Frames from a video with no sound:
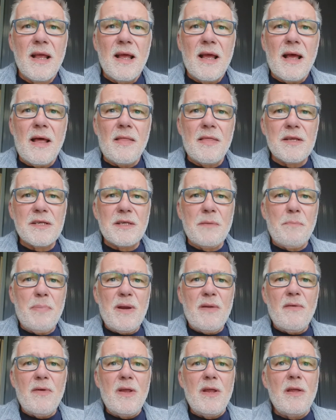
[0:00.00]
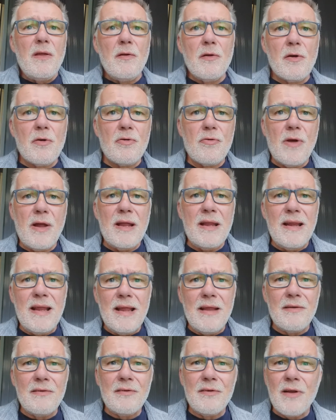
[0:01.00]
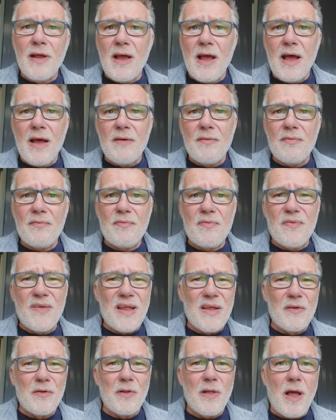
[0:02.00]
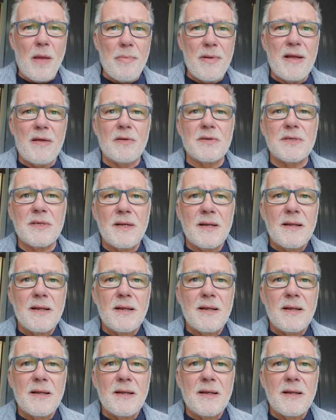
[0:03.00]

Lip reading: There's a bit of a Ukrainian feel about